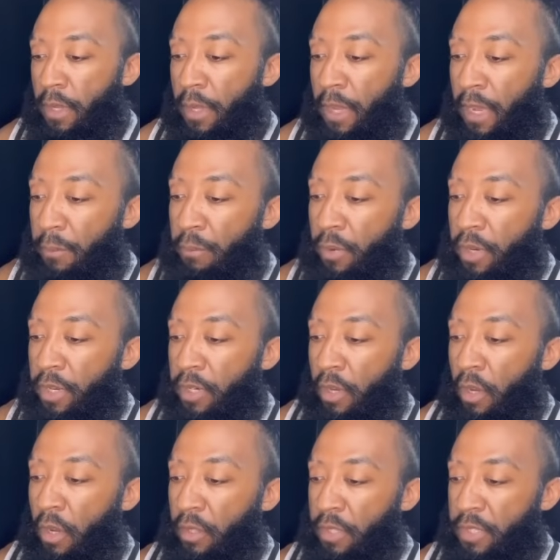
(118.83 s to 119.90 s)
I break
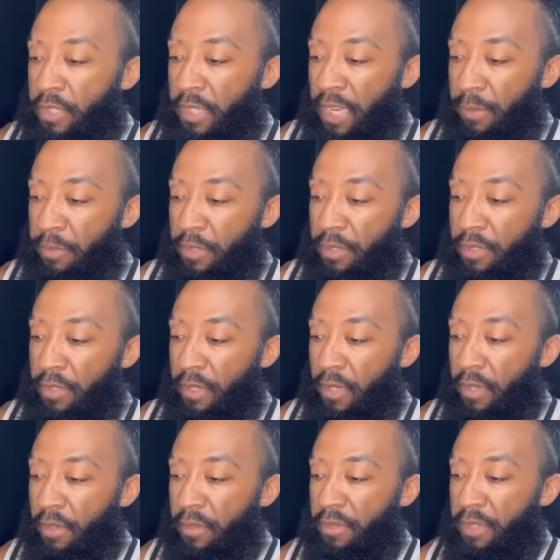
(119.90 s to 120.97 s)
all assignments
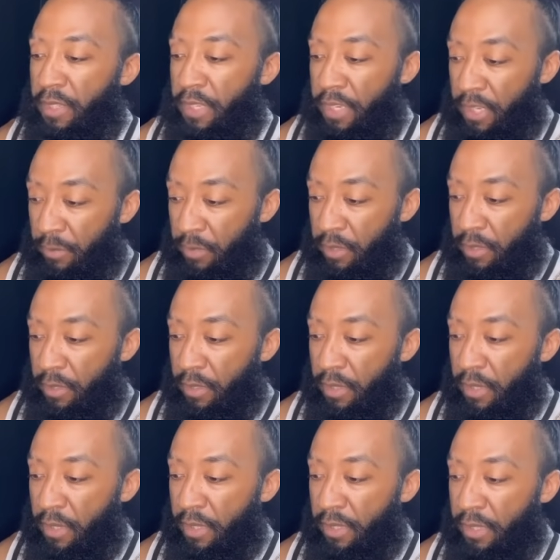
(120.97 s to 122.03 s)
of the enemy
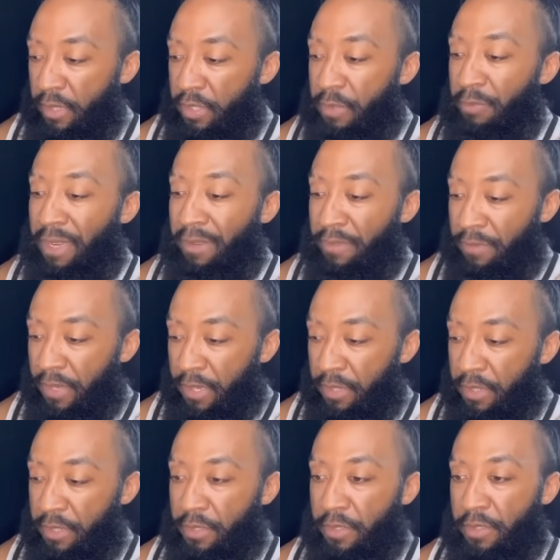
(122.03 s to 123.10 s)
against my
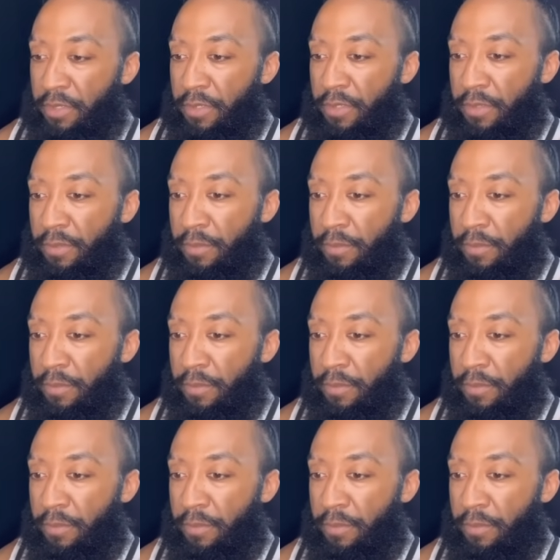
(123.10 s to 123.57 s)
finances.